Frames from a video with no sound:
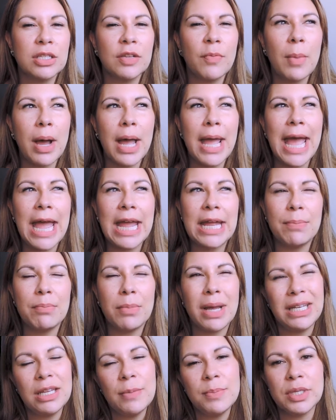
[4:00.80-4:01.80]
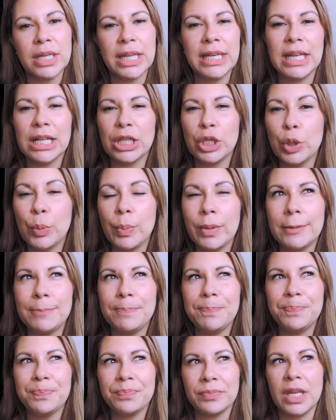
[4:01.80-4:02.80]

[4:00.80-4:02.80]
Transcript: because of my lips are getting a little bit,